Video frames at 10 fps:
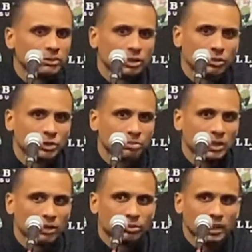you know, just
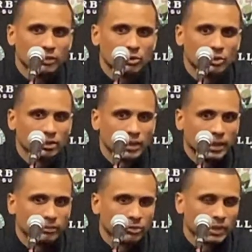because we had two good
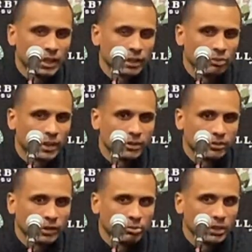games, we can't create
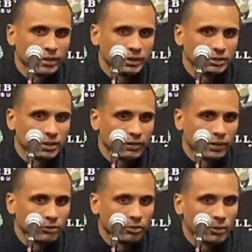this expectation that
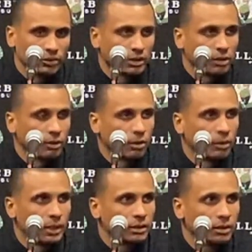things are always going to go our
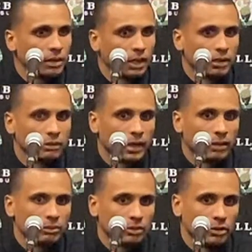way and
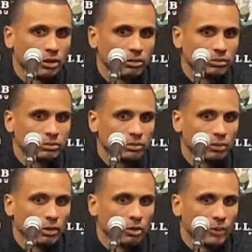that, you know,
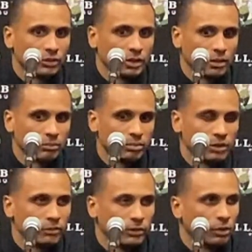we're always going
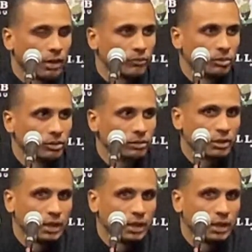to feel comfortable.